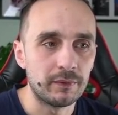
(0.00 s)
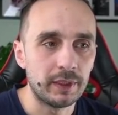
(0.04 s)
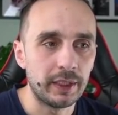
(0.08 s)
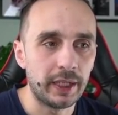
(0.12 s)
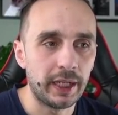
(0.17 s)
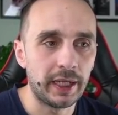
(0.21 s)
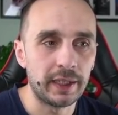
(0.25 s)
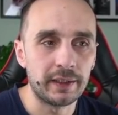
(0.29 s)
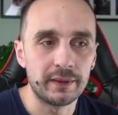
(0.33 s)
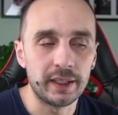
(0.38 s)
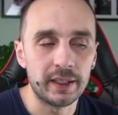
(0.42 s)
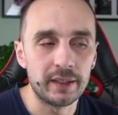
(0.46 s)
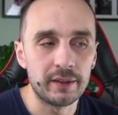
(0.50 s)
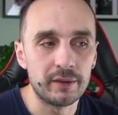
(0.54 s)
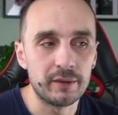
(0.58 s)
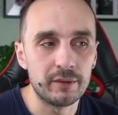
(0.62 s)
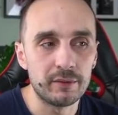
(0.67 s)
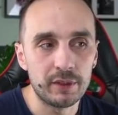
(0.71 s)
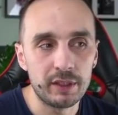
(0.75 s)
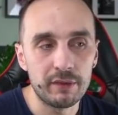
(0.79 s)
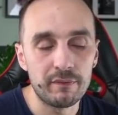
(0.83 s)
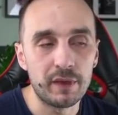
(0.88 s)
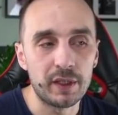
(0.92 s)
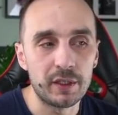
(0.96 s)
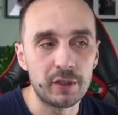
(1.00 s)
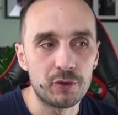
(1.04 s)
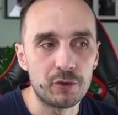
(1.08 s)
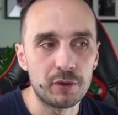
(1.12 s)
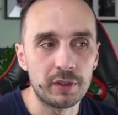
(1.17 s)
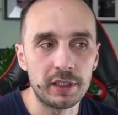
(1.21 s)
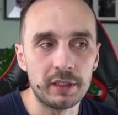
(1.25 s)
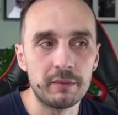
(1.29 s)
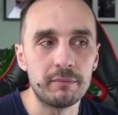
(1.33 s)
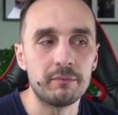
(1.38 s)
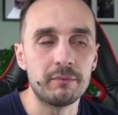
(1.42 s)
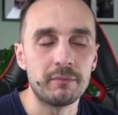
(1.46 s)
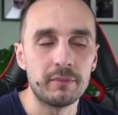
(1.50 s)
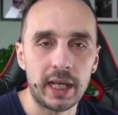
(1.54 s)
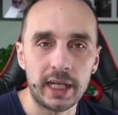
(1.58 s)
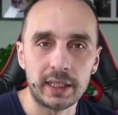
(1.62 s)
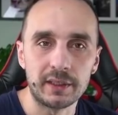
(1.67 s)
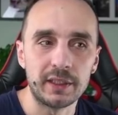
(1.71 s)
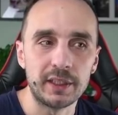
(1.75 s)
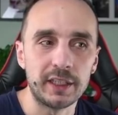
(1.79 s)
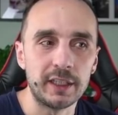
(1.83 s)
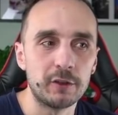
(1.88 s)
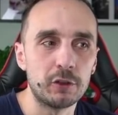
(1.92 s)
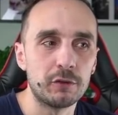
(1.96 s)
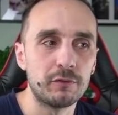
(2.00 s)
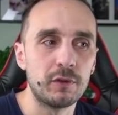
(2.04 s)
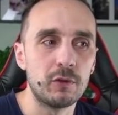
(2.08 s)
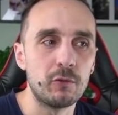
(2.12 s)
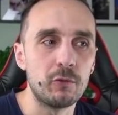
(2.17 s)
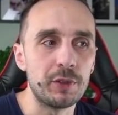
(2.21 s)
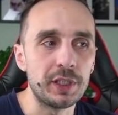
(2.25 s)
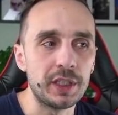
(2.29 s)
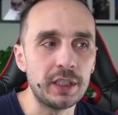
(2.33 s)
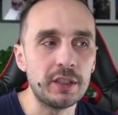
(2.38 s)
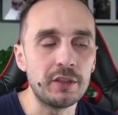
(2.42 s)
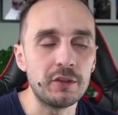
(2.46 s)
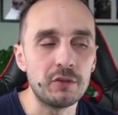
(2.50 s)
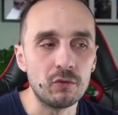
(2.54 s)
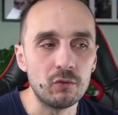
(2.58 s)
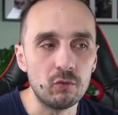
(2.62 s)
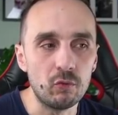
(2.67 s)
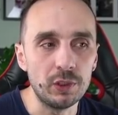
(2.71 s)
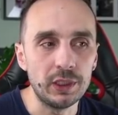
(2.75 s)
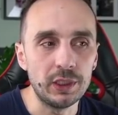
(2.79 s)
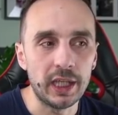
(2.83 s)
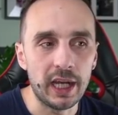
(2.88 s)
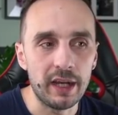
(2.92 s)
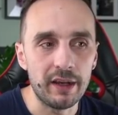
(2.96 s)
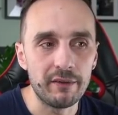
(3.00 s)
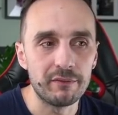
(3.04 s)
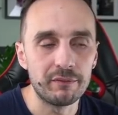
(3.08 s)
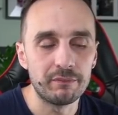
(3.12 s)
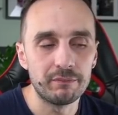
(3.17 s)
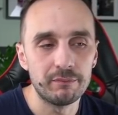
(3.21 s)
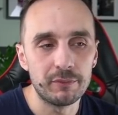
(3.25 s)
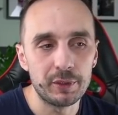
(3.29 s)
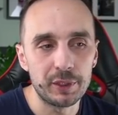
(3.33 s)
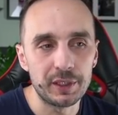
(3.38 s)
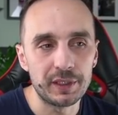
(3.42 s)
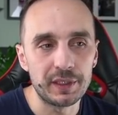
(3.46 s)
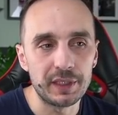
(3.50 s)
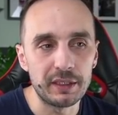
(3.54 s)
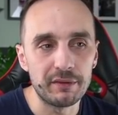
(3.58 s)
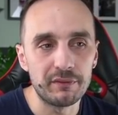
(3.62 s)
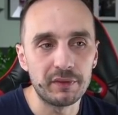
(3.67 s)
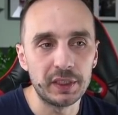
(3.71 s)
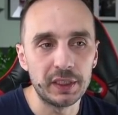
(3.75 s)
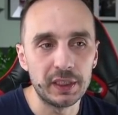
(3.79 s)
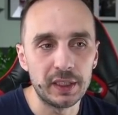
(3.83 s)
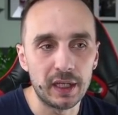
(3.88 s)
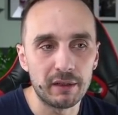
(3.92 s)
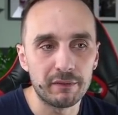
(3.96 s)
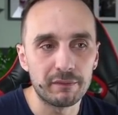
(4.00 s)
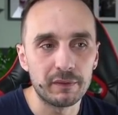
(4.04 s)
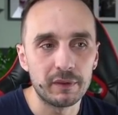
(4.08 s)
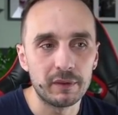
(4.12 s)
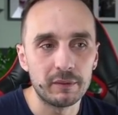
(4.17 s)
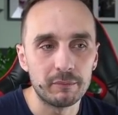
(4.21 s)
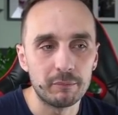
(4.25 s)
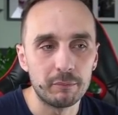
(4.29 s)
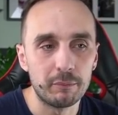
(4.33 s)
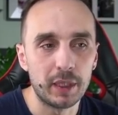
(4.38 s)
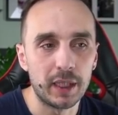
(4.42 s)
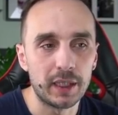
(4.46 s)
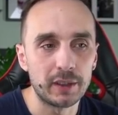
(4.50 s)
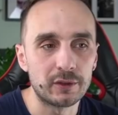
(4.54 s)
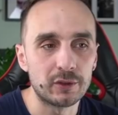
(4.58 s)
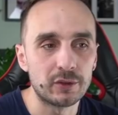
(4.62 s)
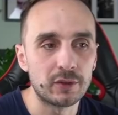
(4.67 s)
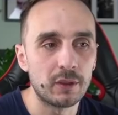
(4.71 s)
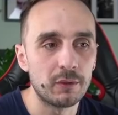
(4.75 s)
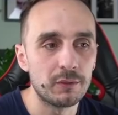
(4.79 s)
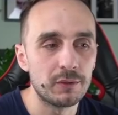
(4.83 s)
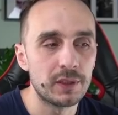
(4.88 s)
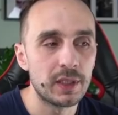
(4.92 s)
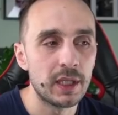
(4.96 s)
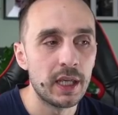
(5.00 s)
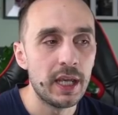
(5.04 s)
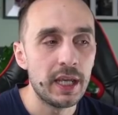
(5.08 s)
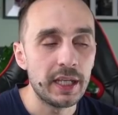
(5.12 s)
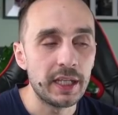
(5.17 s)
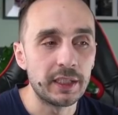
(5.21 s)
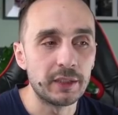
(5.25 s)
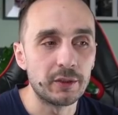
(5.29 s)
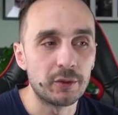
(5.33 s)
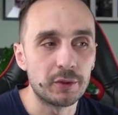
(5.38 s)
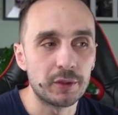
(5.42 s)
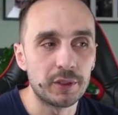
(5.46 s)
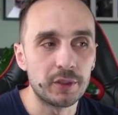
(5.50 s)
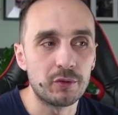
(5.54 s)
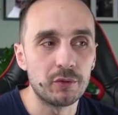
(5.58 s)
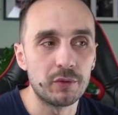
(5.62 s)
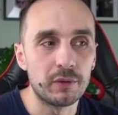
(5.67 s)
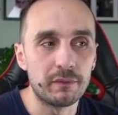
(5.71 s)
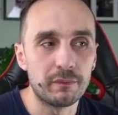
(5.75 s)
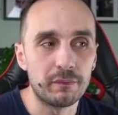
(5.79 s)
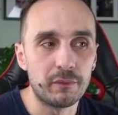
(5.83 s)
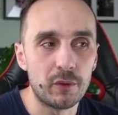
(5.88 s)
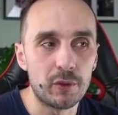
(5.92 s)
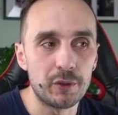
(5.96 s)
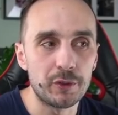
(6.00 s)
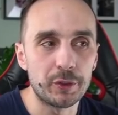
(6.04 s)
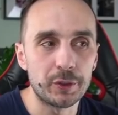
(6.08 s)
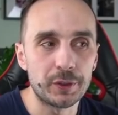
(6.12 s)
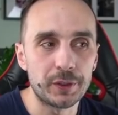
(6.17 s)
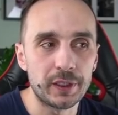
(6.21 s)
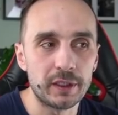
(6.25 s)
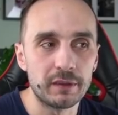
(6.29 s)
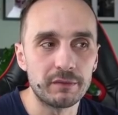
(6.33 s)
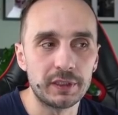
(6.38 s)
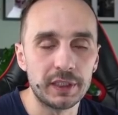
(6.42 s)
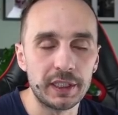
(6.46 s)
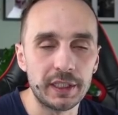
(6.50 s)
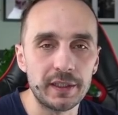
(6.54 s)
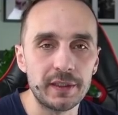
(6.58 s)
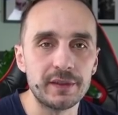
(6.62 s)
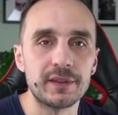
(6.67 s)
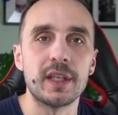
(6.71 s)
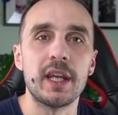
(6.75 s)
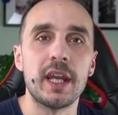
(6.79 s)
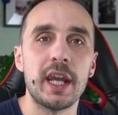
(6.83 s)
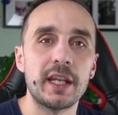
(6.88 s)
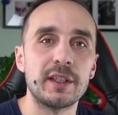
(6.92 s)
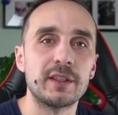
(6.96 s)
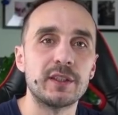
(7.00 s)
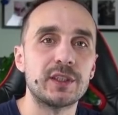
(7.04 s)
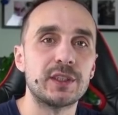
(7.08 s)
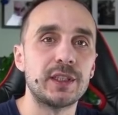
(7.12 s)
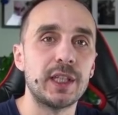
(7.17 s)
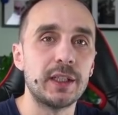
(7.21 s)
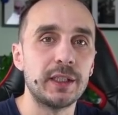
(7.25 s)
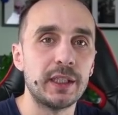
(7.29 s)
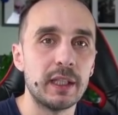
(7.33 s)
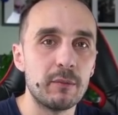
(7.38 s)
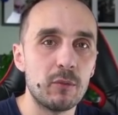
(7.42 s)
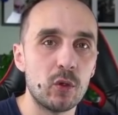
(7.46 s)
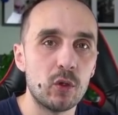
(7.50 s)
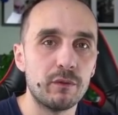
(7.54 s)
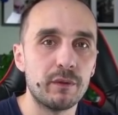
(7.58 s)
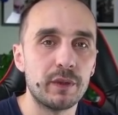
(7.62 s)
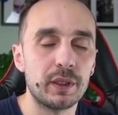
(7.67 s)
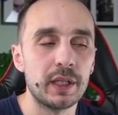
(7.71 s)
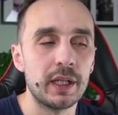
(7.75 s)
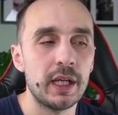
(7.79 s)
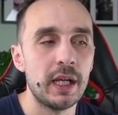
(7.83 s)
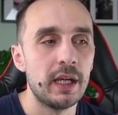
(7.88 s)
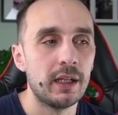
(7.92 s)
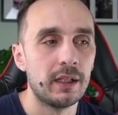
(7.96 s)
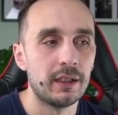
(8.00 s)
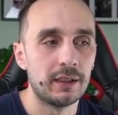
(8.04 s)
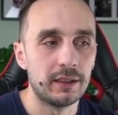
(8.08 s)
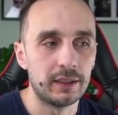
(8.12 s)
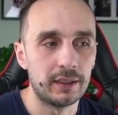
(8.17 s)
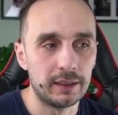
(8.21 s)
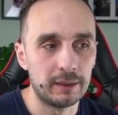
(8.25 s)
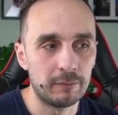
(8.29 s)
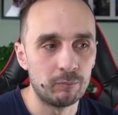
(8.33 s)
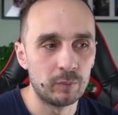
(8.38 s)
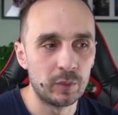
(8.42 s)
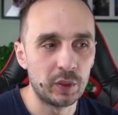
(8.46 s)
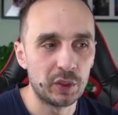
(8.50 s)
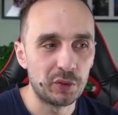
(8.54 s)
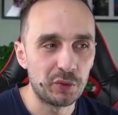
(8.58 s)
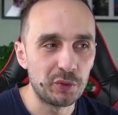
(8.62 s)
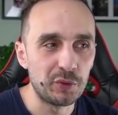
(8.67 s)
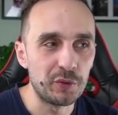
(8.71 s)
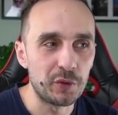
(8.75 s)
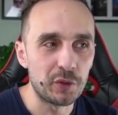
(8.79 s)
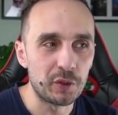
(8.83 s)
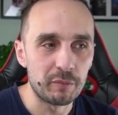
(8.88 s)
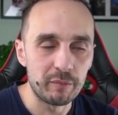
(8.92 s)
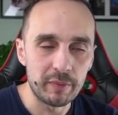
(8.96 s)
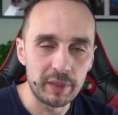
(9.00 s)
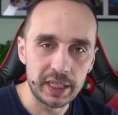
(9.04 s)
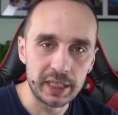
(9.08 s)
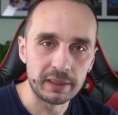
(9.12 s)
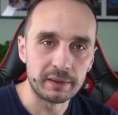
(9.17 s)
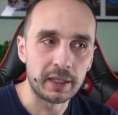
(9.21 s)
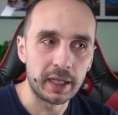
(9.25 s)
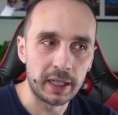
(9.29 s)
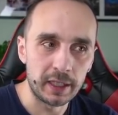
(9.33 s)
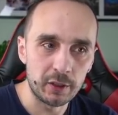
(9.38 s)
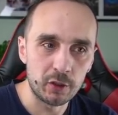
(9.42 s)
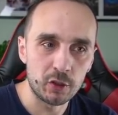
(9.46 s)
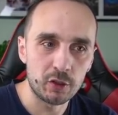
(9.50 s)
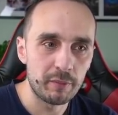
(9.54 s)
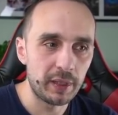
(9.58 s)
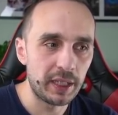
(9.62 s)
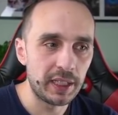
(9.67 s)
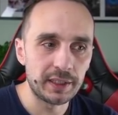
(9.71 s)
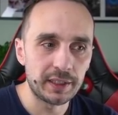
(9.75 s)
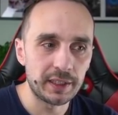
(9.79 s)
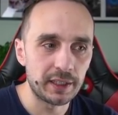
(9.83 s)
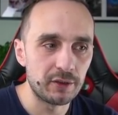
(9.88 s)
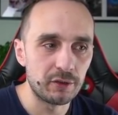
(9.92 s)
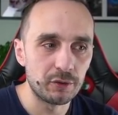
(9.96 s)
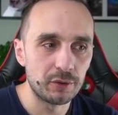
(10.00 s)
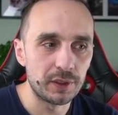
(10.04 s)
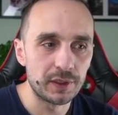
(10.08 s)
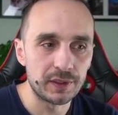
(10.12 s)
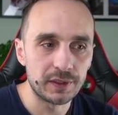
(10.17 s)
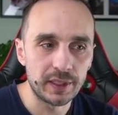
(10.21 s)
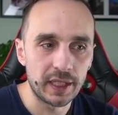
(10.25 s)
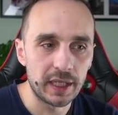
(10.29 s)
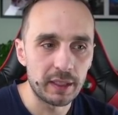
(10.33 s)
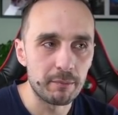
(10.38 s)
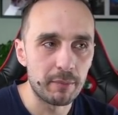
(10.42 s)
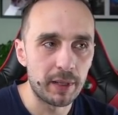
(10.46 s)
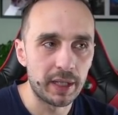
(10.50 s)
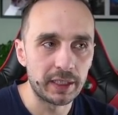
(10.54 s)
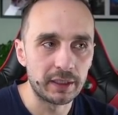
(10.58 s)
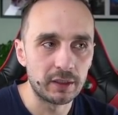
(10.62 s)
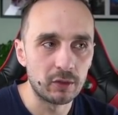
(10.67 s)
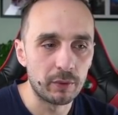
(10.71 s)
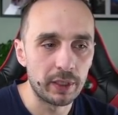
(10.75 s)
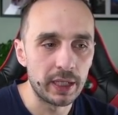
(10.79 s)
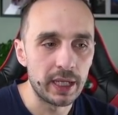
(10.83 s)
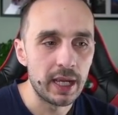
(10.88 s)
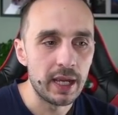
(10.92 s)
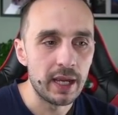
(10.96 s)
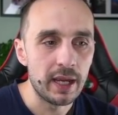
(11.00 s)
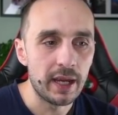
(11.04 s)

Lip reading: And then eventually at the end of a week you would have received enough bloodstones in order to afford yourself these and send them over to your main. And your main can do the same, by the way.